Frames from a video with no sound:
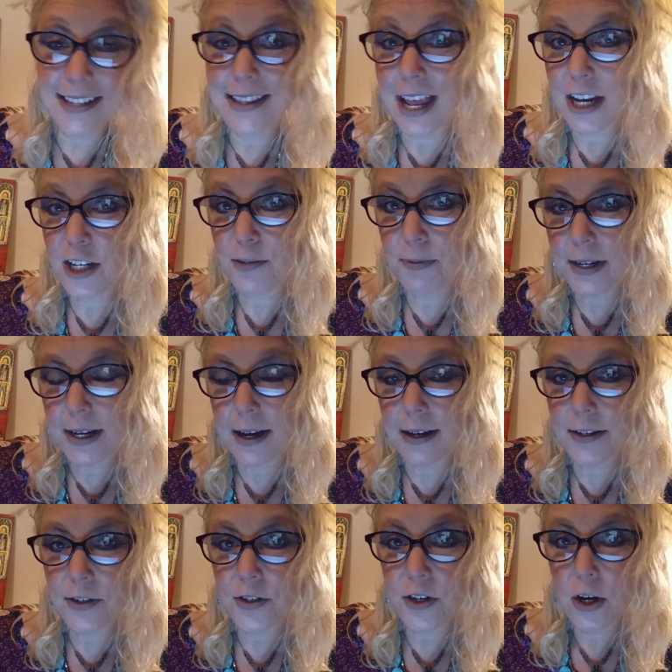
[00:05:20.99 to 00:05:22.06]
And that is
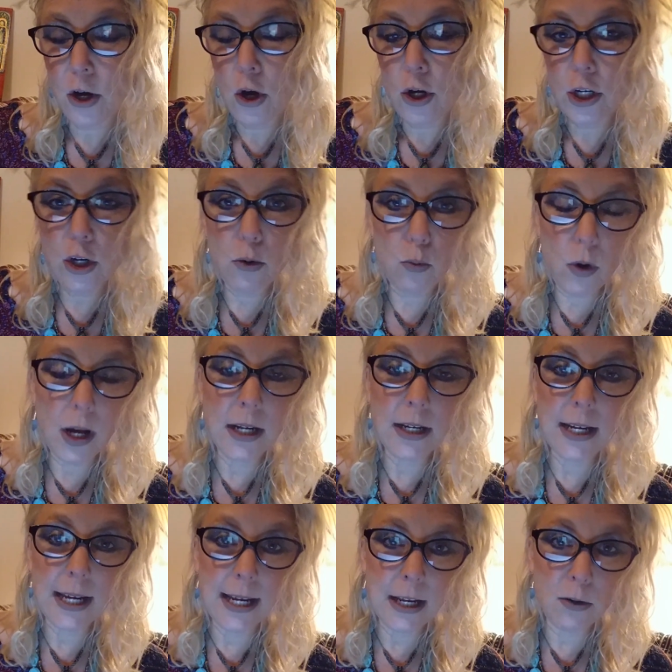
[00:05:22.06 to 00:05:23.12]
because, you know,
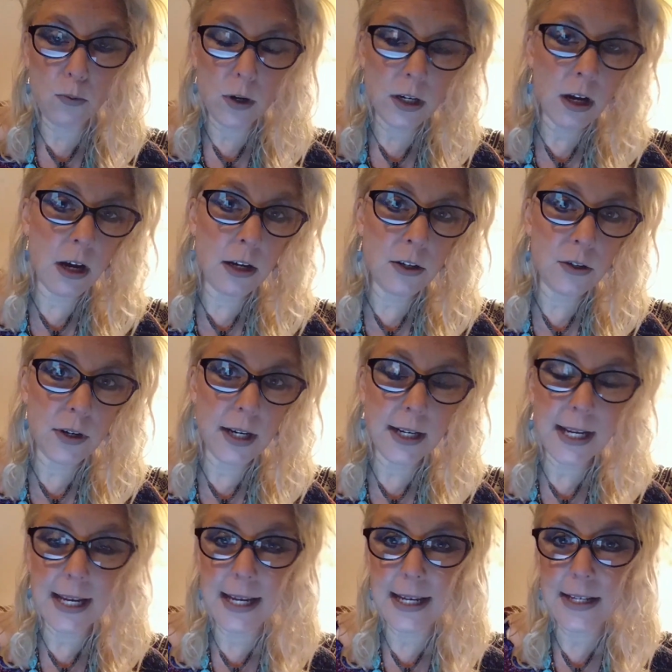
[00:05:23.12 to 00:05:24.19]
one in
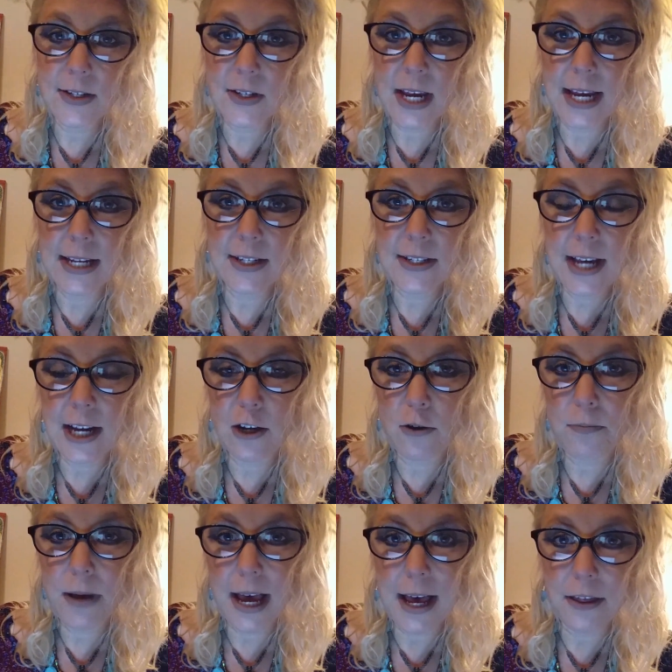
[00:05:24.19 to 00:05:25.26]
100 is a
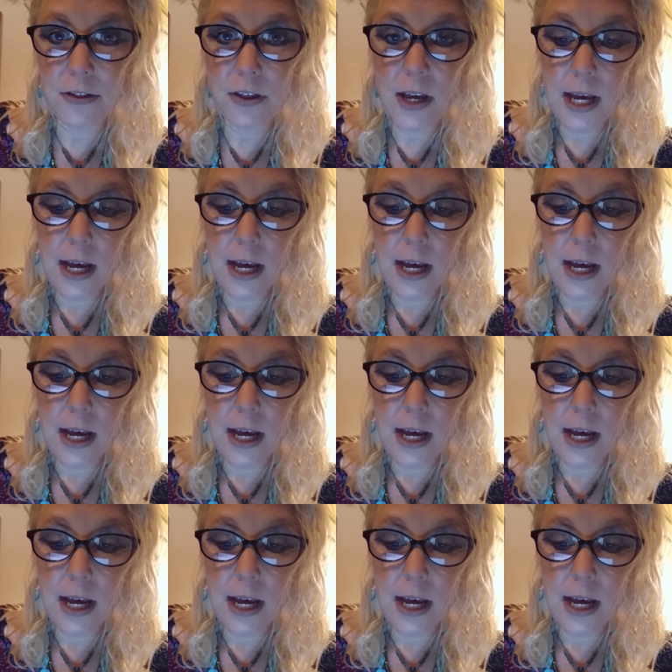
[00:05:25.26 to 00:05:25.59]
psychopath.